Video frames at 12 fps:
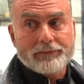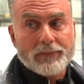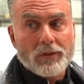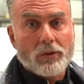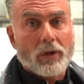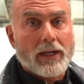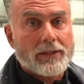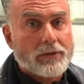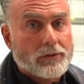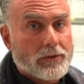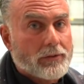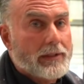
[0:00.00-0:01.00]
no high
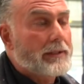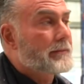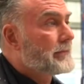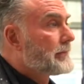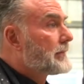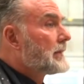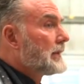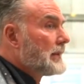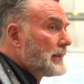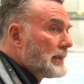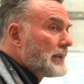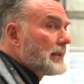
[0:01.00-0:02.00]
school degree.
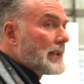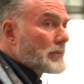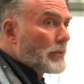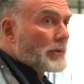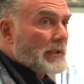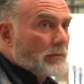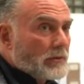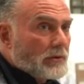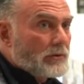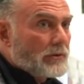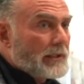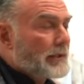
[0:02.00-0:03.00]
That's what we're able to
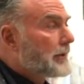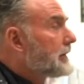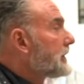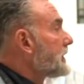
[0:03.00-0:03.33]
do here.